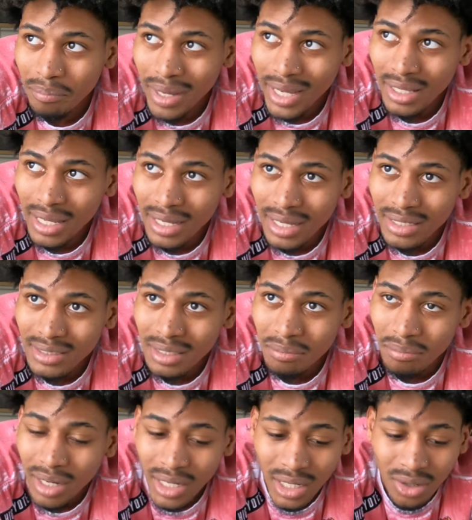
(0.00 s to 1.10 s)
bet, like as in
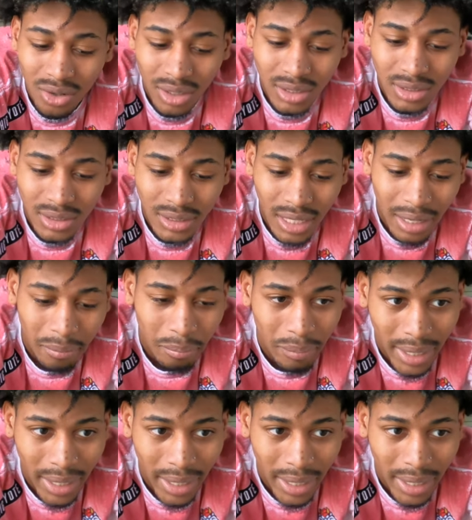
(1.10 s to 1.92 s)
money, or is she like